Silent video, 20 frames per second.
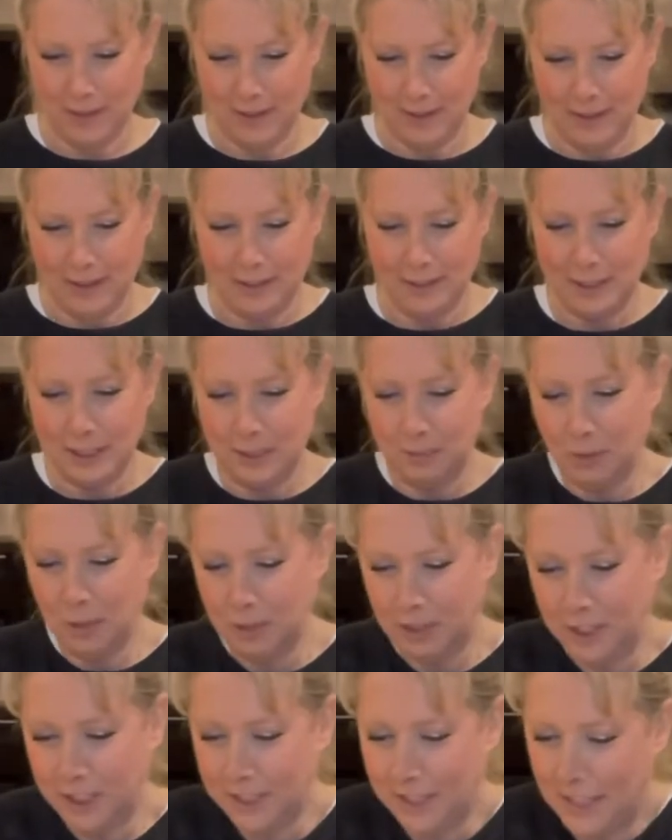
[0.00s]
And
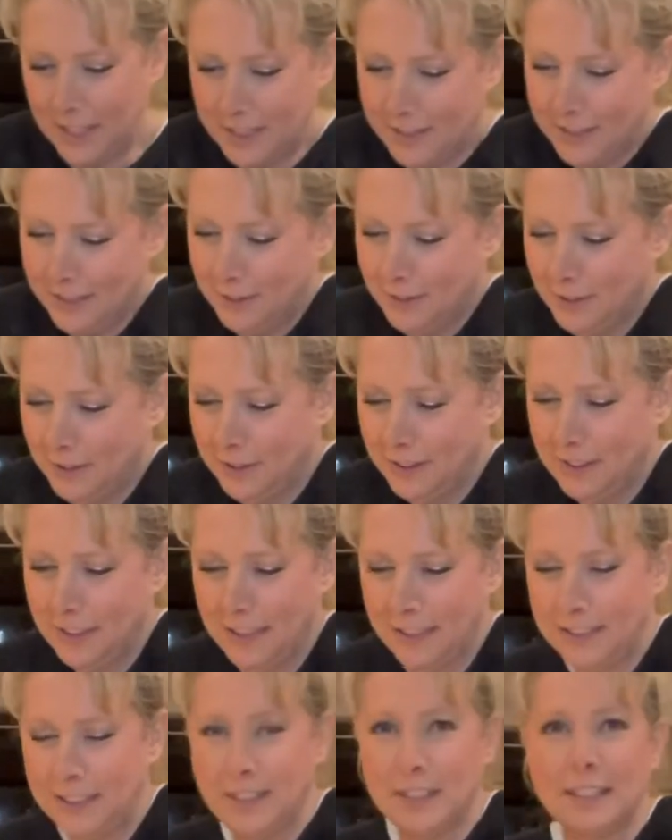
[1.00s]
Smooch says, oh,
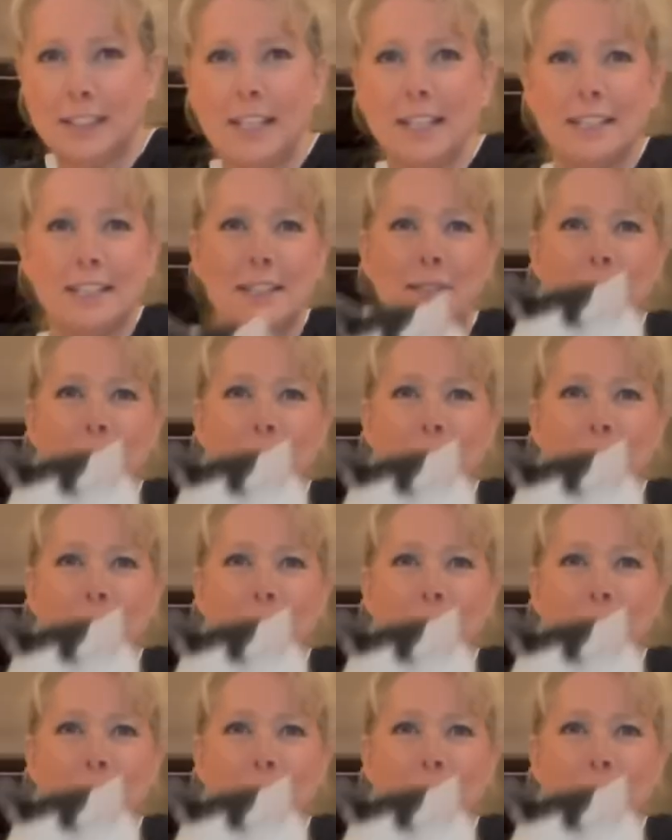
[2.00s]
let's just get him.